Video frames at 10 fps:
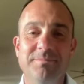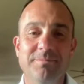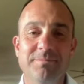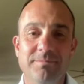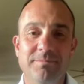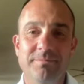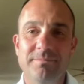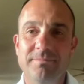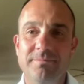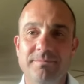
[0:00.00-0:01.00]

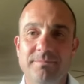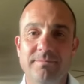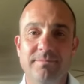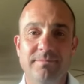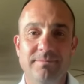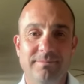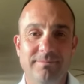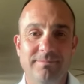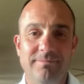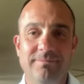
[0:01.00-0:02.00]

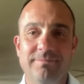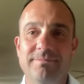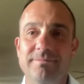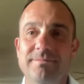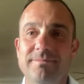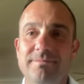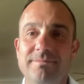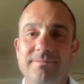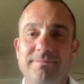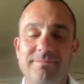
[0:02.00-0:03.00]

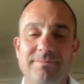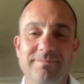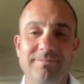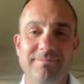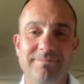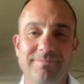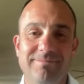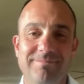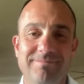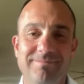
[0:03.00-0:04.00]

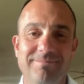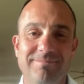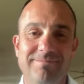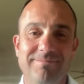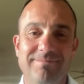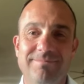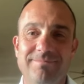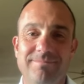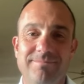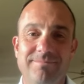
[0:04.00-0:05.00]
(not speaking)